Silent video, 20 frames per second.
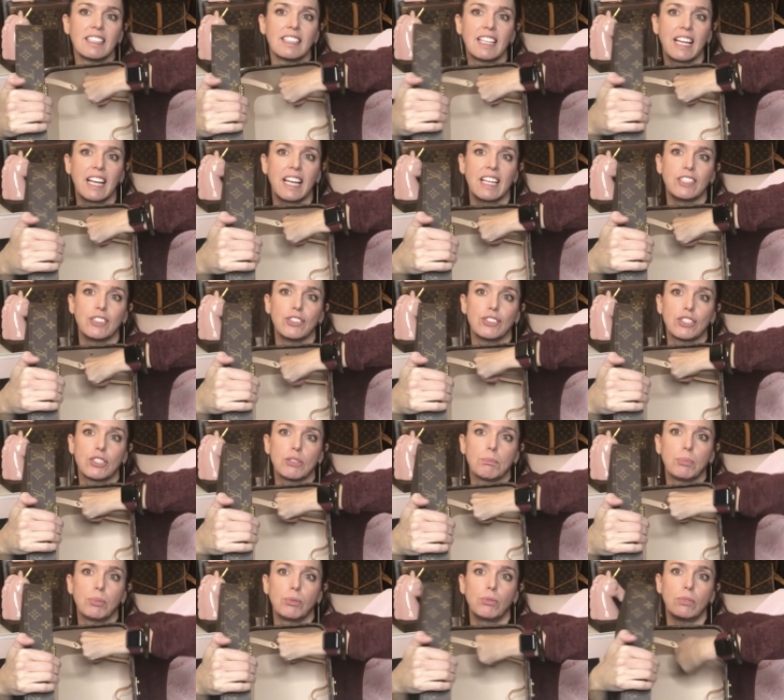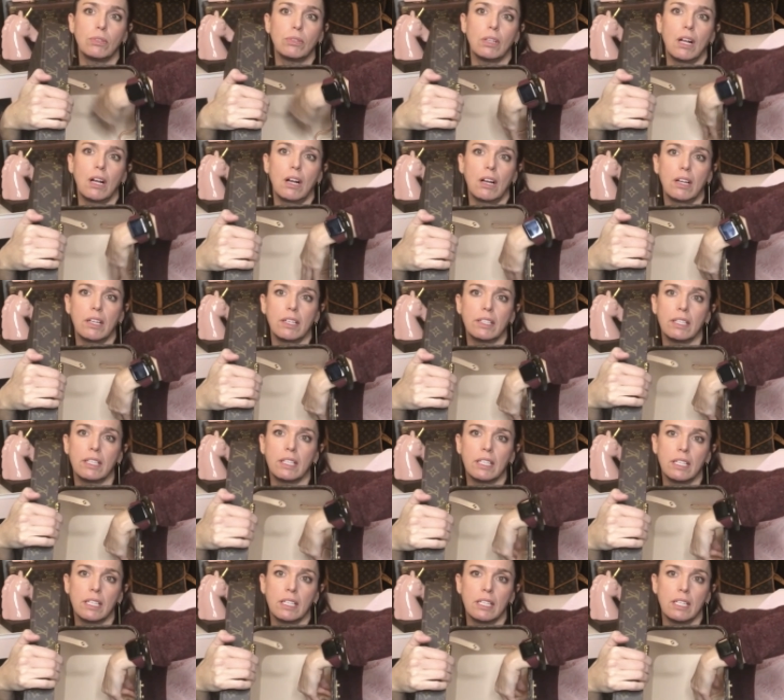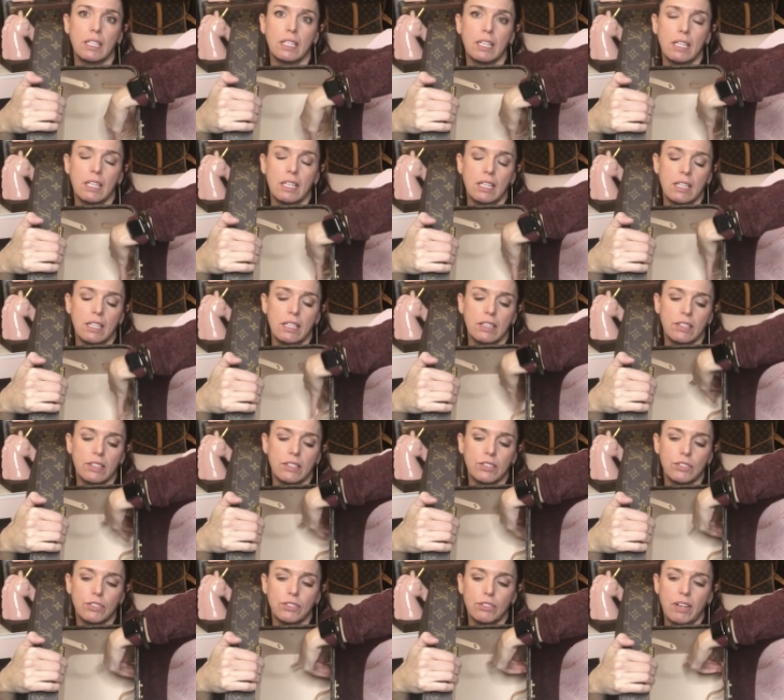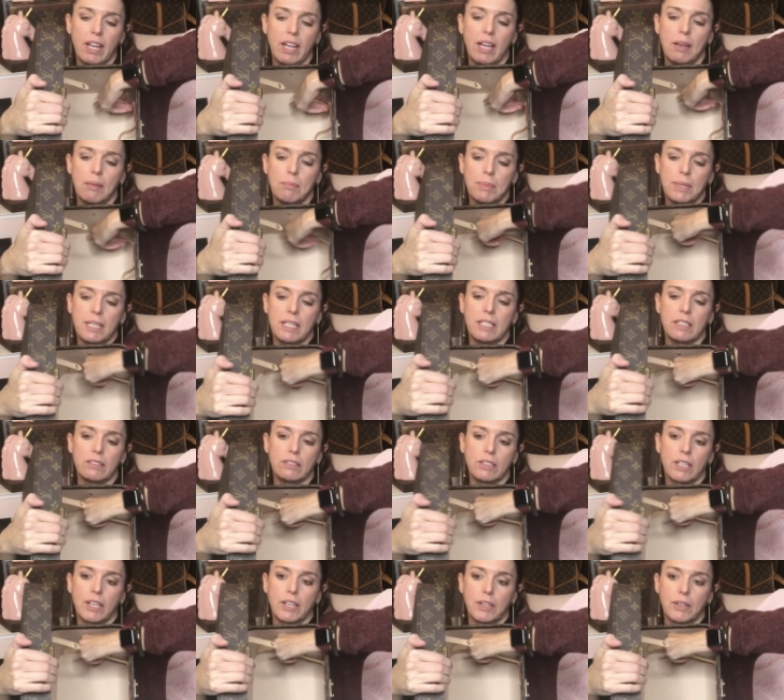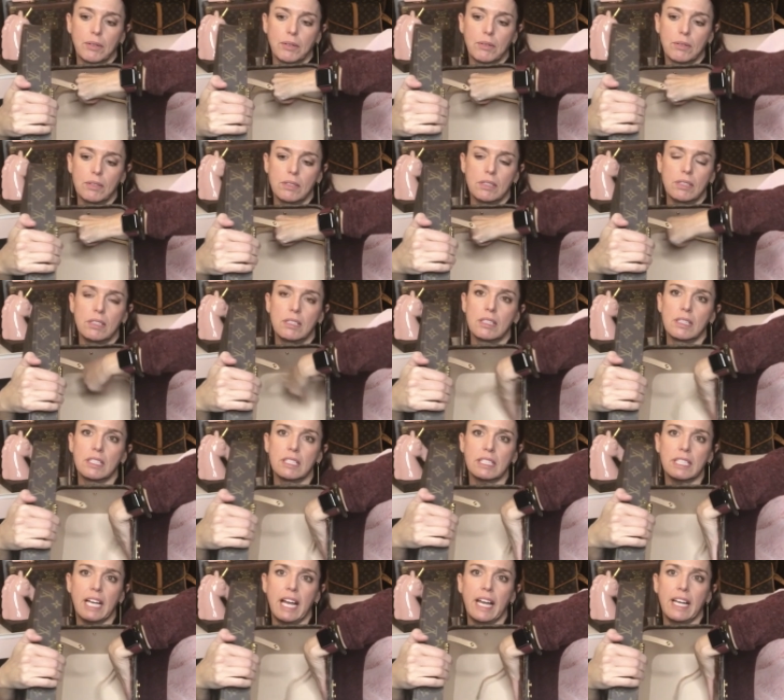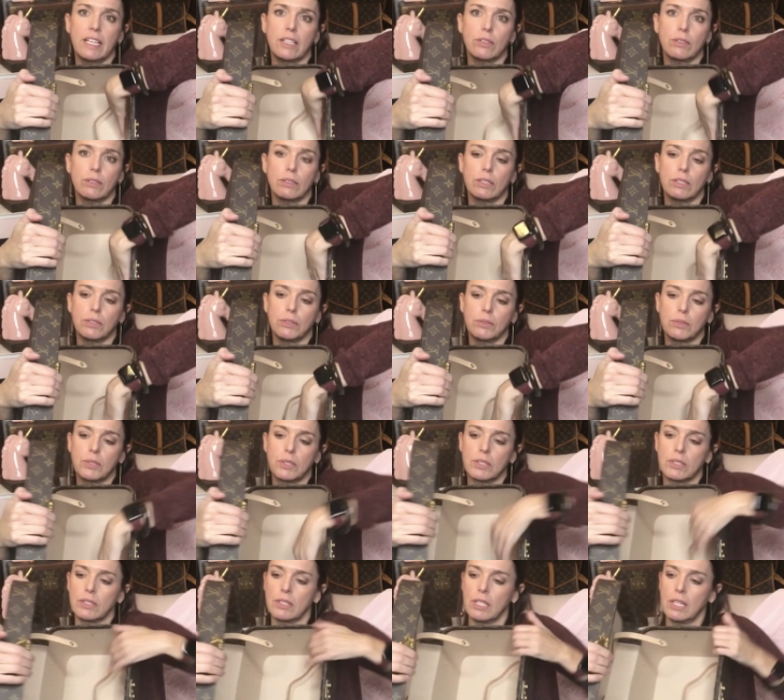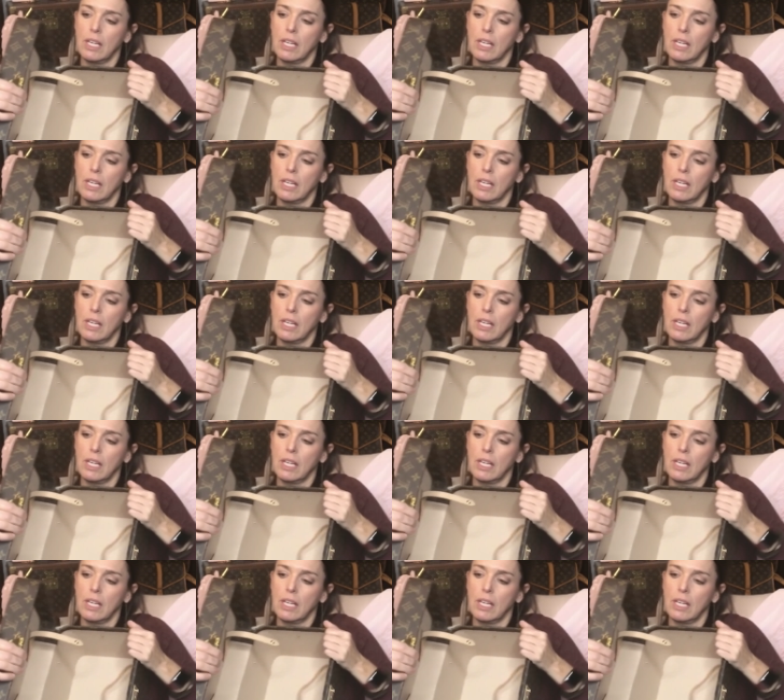And you just pull on the strap and it'll go tight or loose.